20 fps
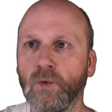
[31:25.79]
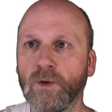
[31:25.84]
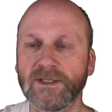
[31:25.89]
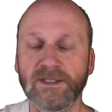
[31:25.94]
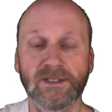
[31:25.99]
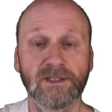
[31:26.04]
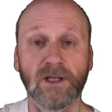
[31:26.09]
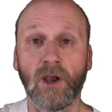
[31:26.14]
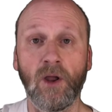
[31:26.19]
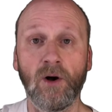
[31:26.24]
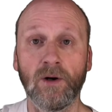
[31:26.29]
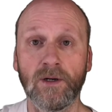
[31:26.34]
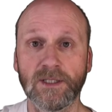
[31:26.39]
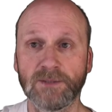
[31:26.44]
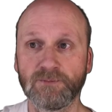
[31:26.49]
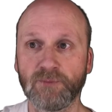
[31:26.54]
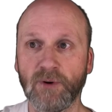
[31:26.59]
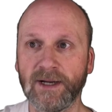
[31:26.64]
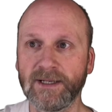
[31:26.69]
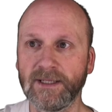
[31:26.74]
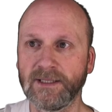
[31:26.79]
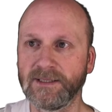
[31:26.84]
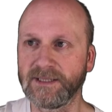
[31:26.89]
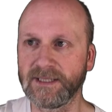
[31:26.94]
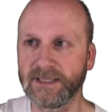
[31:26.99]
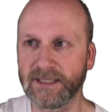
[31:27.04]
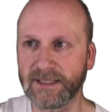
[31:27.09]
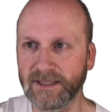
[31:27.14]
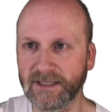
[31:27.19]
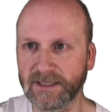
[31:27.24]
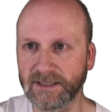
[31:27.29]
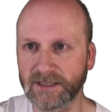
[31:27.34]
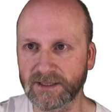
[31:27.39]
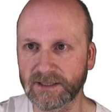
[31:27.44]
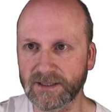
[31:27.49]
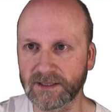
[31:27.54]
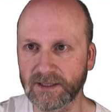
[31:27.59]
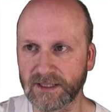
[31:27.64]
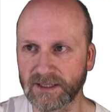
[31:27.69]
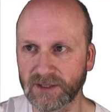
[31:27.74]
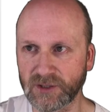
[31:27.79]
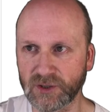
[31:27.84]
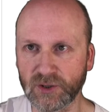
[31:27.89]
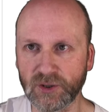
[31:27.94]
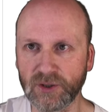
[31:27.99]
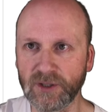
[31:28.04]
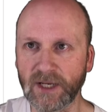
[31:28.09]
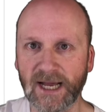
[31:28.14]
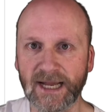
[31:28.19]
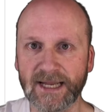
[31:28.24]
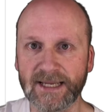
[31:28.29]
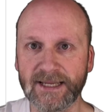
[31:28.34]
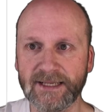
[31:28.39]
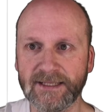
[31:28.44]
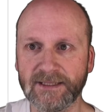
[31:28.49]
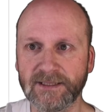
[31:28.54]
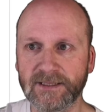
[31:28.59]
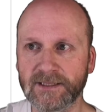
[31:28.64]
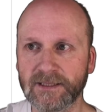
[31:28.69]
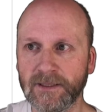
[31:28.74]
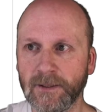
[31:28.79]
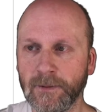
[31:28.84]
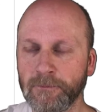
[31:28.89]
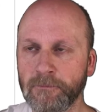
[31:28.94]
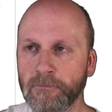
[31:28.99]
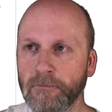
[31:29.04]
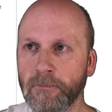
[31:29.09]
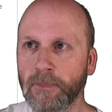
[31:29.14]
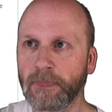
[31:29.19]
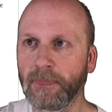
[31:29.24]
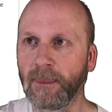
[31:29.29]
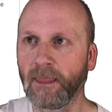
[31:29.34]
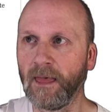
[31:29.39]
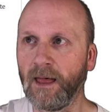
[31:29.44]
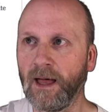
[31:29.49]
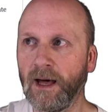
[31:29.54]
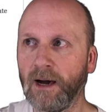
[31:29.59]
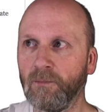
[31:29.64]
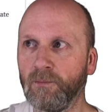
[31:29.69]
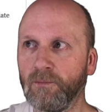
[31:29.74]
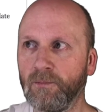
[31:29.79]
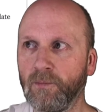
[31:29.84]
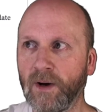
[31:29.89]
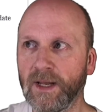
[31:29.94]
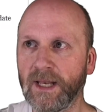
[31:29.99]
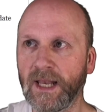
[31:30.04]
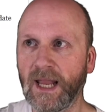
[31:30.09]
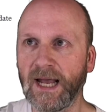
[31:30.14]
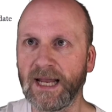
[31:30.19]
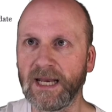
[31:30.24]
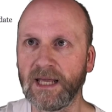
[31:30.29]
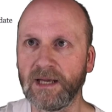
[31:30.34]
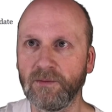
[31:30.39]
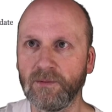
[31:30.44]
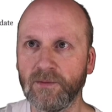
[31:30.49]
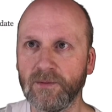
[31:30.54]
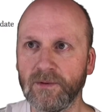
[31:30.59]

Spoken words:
what's the longest pregnancy, there's two ladies. One lady